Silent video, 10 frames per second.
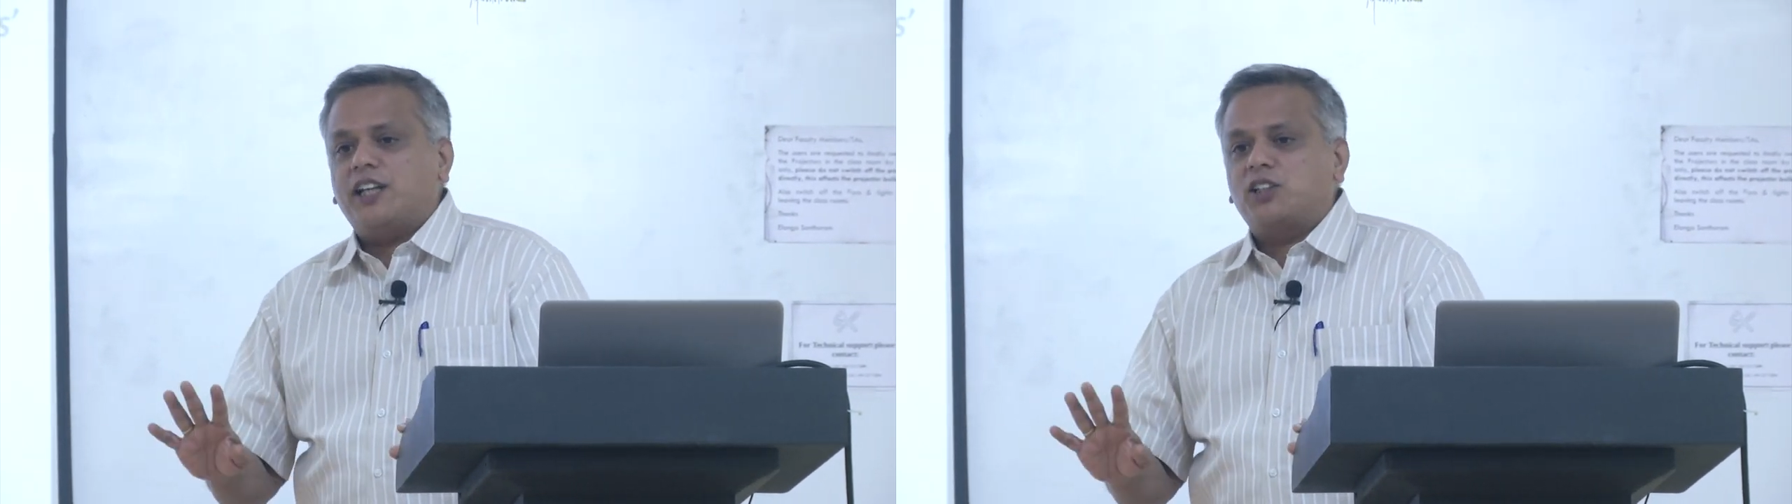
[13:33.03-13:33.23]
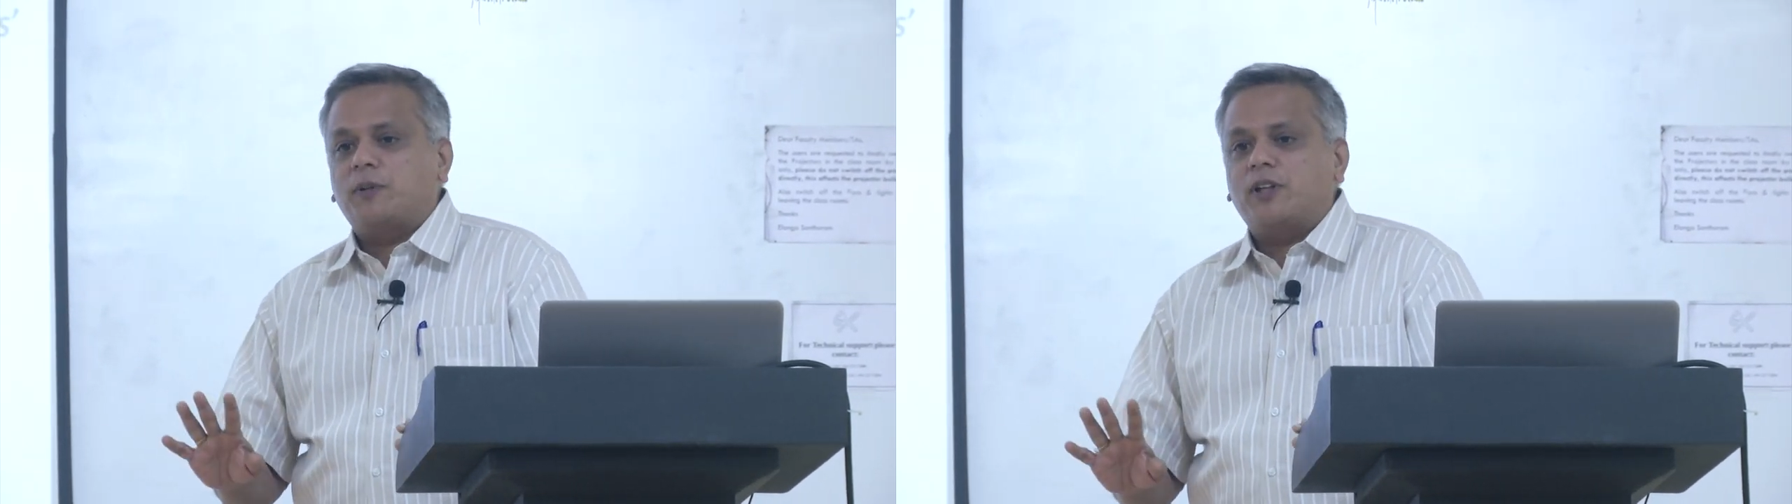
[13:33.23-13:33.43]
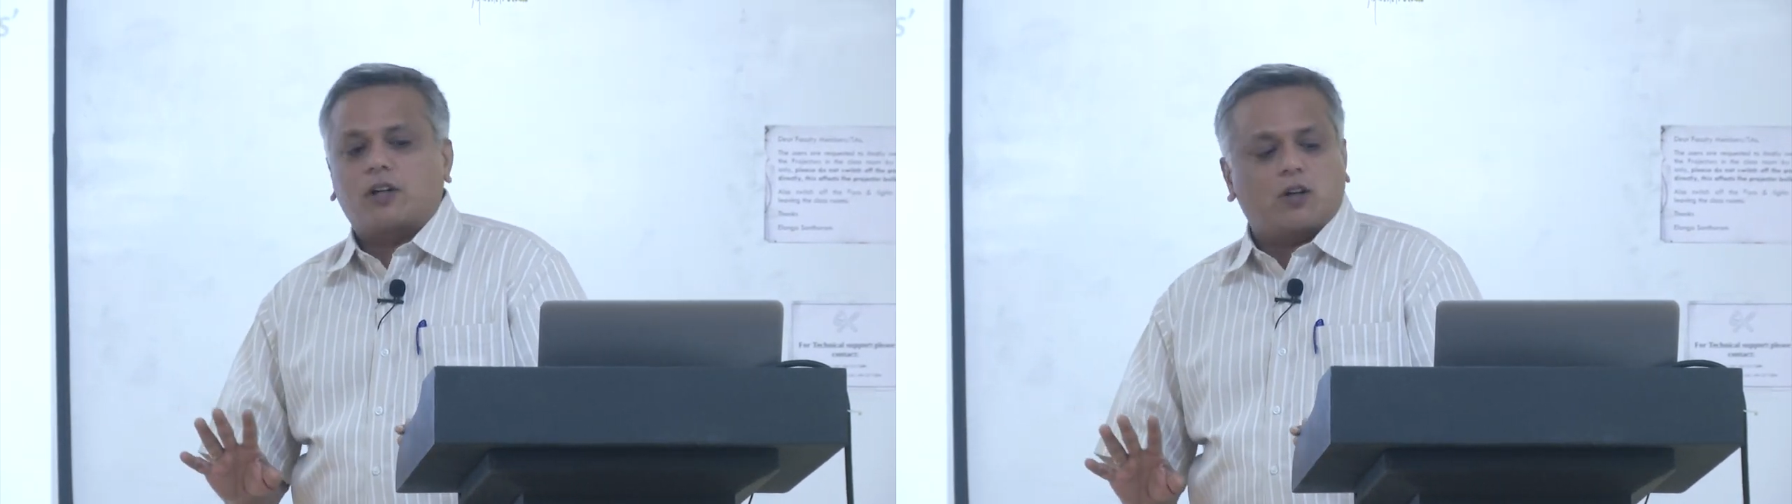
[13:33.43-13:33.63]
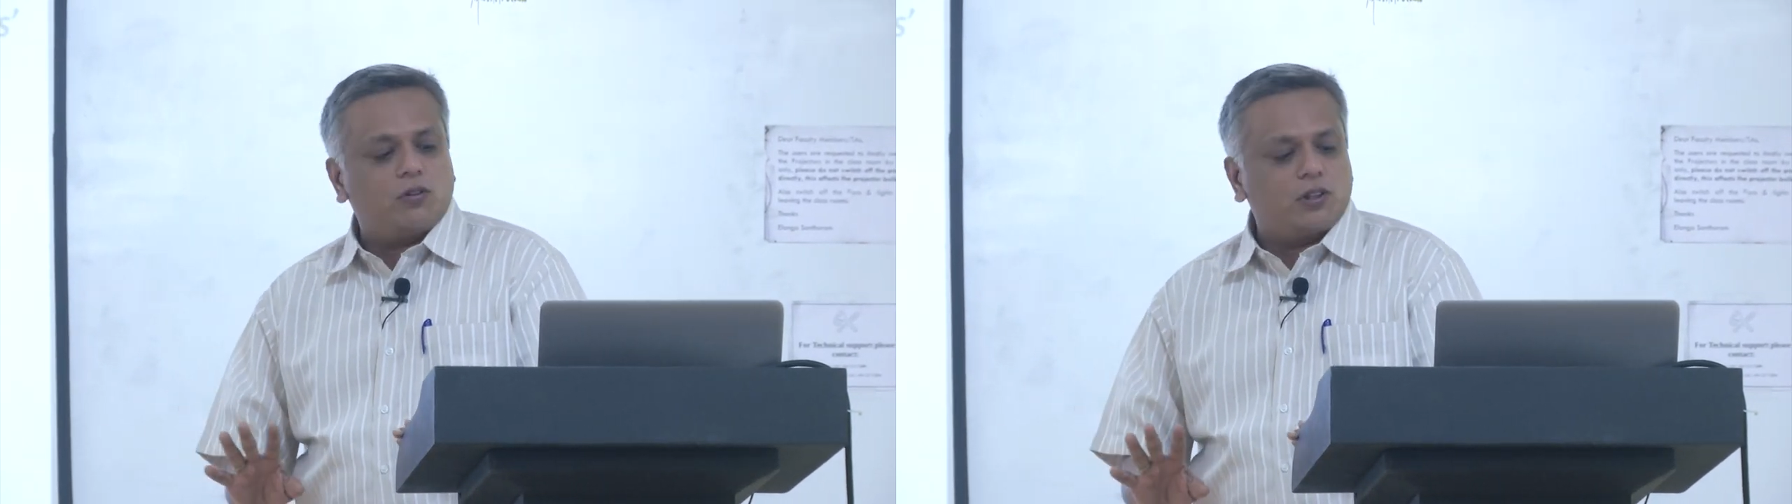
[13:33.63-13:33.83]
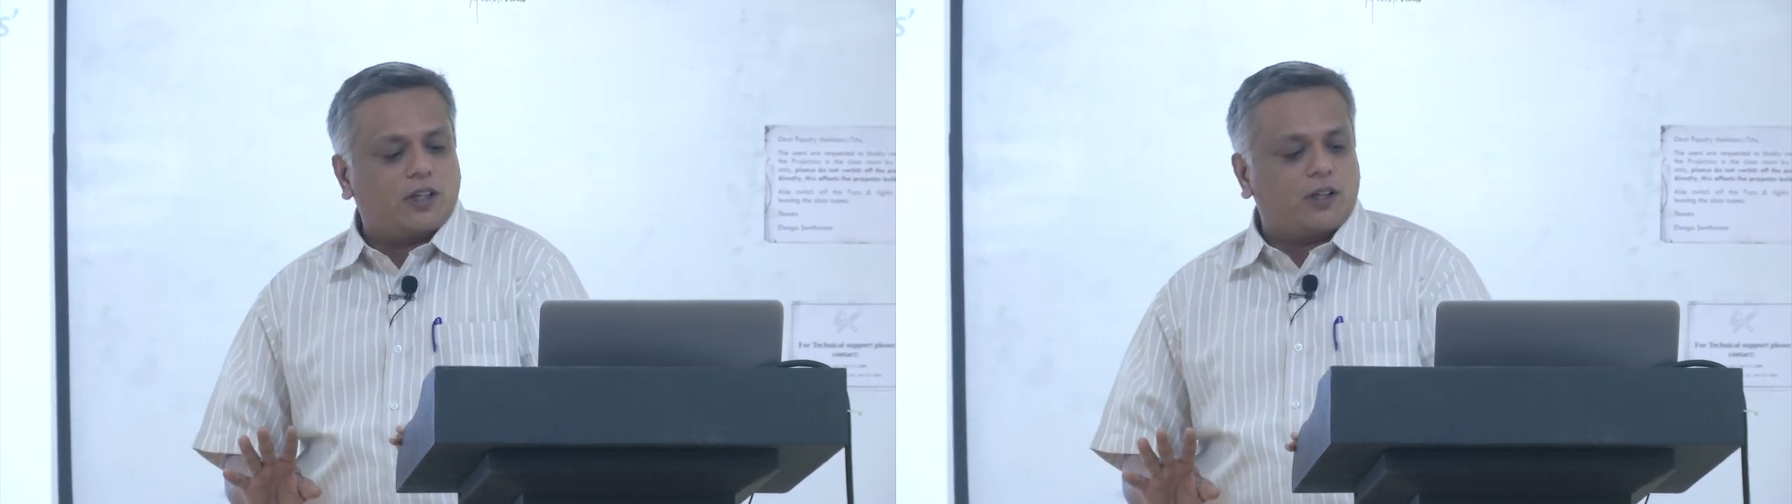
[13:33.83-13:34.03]
has been
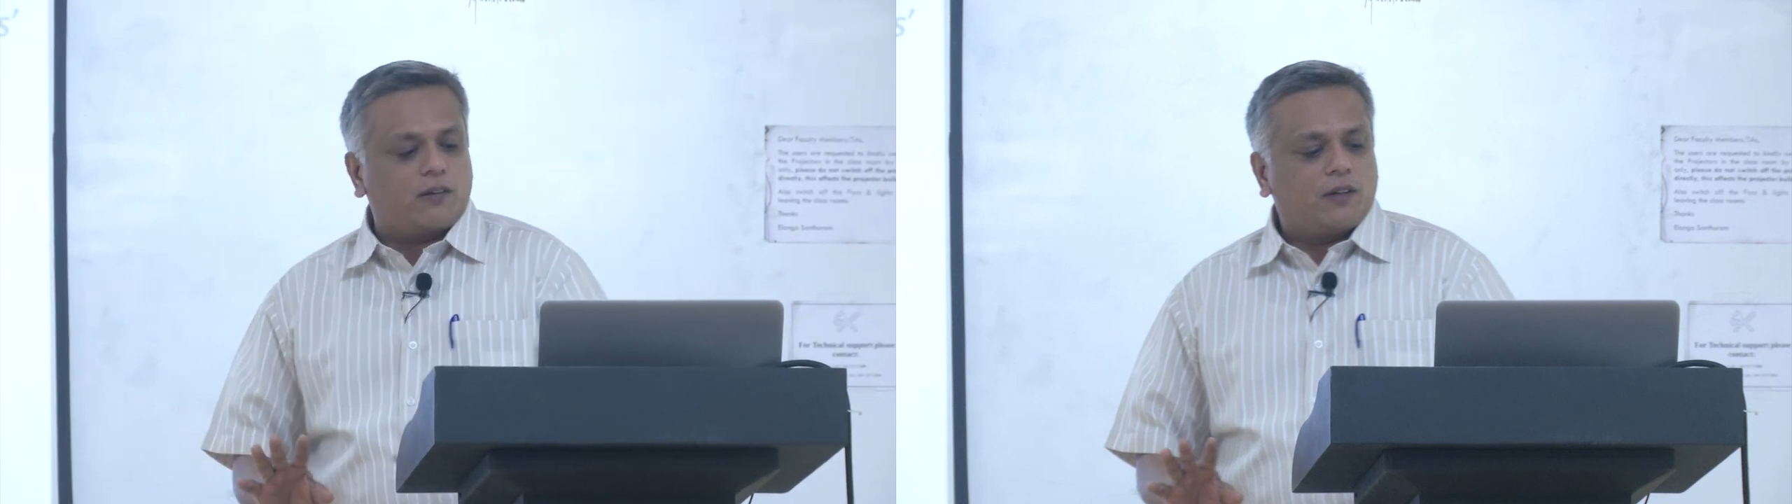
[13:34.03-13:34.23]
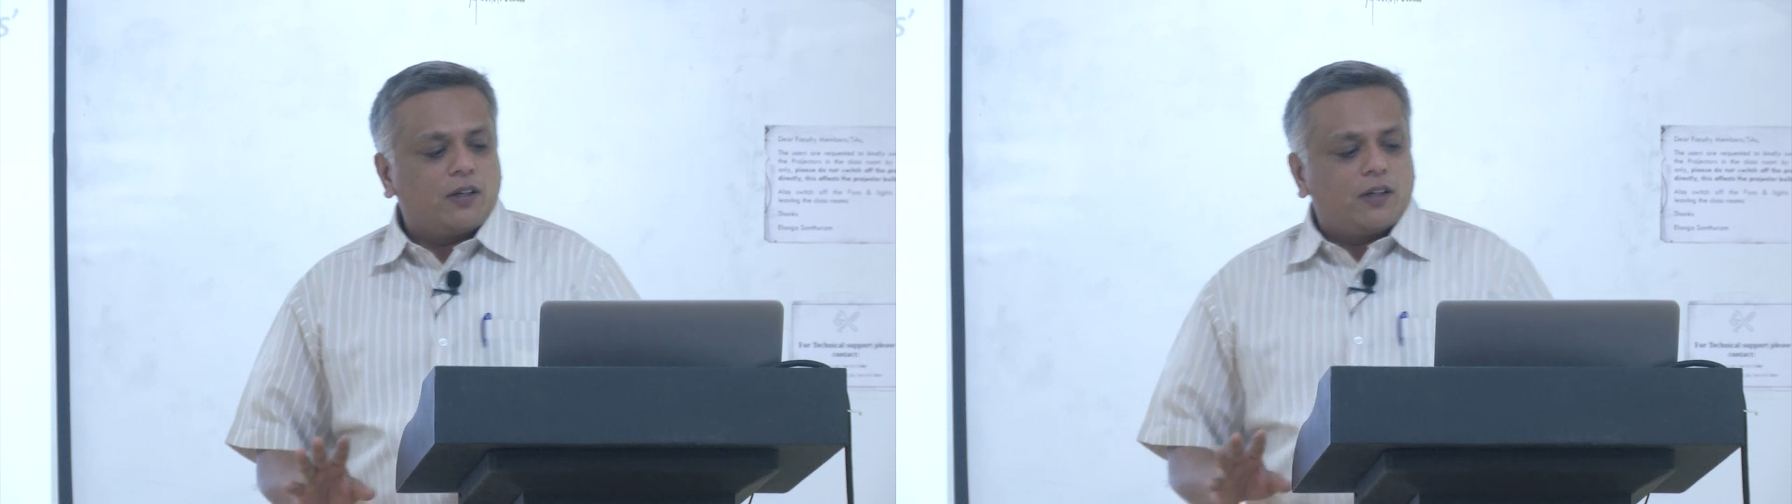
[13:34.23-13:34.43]
around the,